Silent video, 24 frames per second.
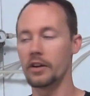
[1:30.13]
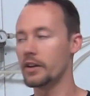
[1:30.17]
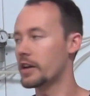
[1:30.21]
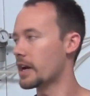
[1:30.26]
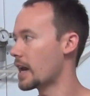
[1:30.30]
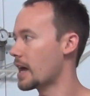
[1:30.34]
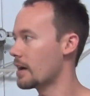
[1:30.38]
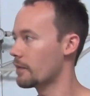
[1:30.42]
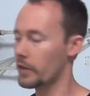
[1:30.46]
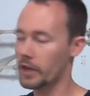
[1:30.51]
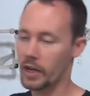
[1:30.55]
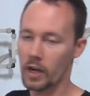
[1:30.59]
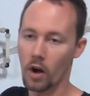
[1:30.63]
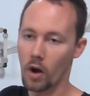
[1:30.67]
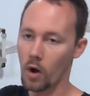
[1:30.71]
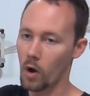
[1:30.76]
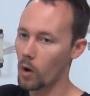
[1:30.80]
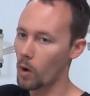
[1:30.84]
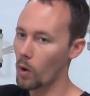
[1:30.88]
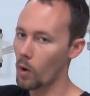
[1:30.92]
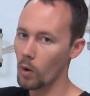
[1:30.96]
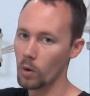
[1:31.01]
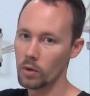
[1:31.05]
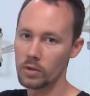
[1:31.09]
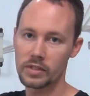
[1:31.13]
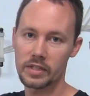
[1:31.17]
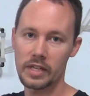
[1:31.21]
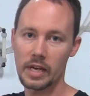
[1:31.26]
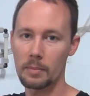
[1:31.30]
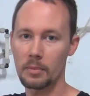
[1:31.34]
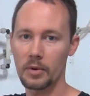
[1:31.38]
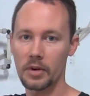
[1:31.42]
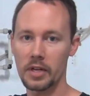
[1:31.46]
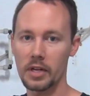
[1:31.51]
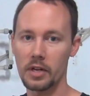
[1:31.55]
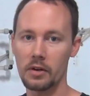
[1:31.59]
You got to have like a whole
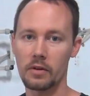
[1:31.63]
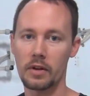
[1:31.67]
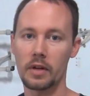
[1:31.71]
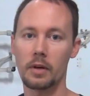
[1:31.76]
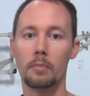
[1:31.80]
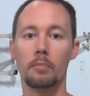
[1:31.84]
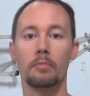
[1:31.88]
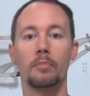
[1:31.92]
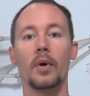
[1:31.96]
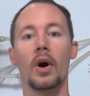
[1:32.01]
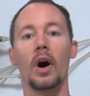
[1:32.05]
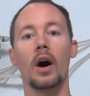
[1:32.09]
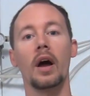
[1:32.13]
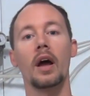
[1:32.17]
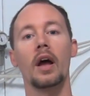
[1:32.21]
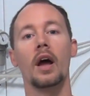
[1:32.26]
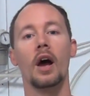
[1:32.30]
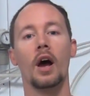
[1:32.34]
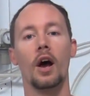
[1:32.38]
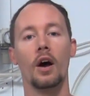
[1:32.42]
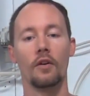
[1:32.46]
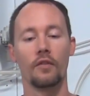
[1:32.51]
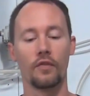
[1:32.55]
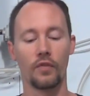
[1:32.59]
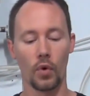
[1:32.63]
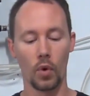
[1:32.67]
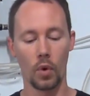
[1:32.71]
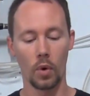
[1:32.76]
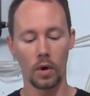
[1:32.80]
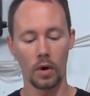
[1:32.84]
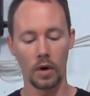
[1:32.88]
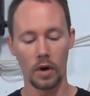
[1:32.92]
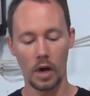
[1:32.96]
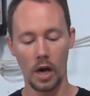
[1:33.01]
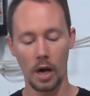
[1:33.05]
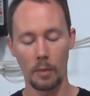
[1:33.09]
separate unit, but
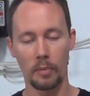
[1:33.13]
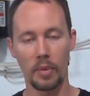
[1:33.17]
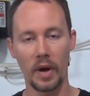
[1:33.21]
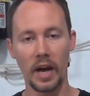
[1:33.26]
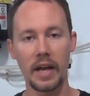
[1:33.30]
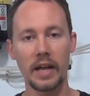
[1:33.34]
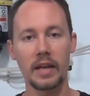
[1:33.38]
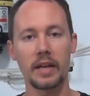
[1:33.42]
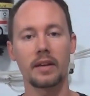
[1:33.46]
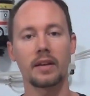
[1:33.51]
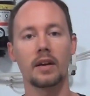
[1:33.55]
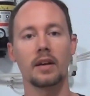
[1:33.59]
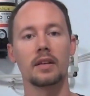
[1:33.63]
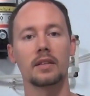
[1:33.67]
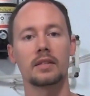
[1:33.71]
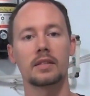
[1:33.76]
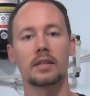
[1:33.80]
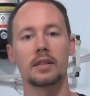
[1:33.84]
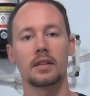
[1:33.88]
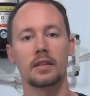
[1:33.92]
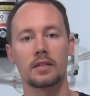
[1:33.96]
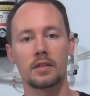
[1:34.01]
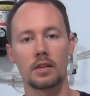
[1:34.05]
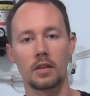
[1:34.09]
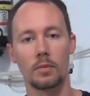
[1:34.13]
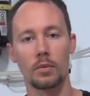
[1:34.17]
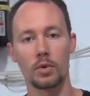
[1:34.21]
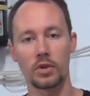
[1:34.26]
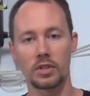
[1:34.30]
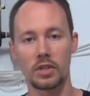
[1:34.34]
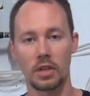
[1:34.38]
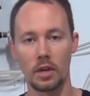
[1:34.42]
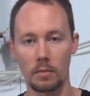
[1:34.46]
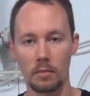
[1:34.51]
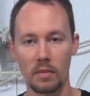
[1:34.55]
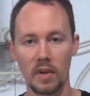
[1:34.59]
for a paint gun system or
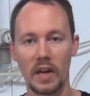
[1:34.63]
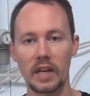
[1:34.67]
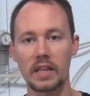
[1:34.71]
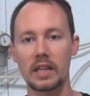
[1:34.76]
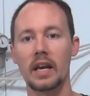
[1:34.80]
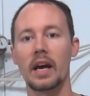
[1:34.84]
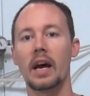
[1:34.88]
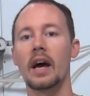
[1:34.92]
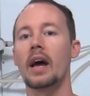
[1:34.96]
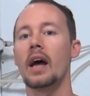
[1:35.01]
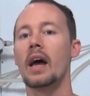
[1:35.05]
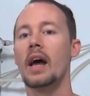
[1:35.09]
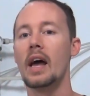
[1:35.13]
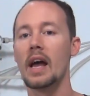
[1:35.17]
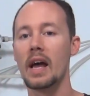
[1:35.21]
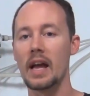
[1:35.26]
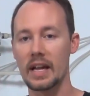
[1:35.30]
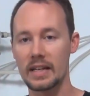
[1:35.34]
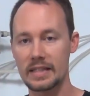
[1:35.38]
something like that,